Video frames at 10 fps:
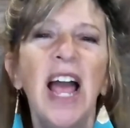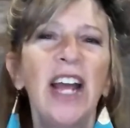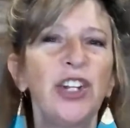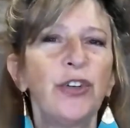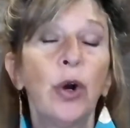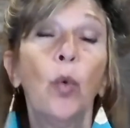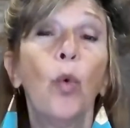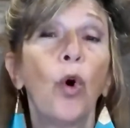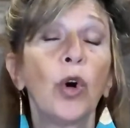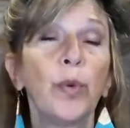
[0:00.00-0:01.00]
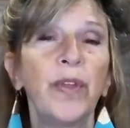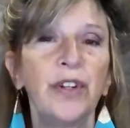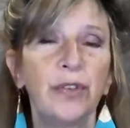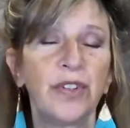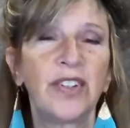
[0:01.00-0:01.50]
And you're at war
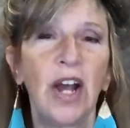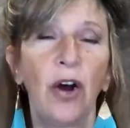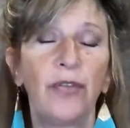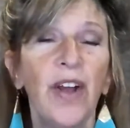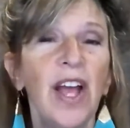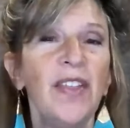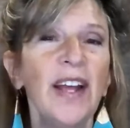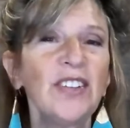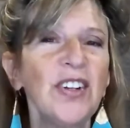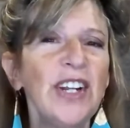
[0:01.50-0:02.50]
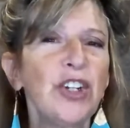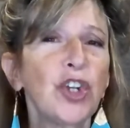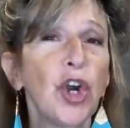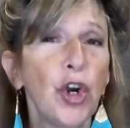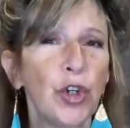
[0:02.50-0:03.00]
within yourself. That's an
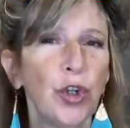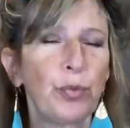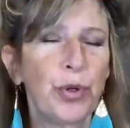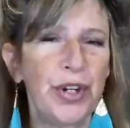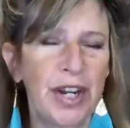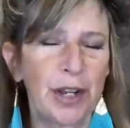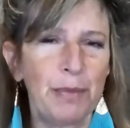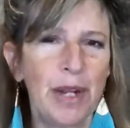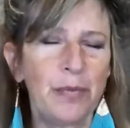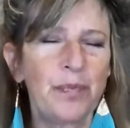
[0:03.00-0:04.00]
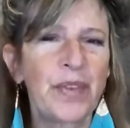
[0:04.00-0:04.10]
internal predicament.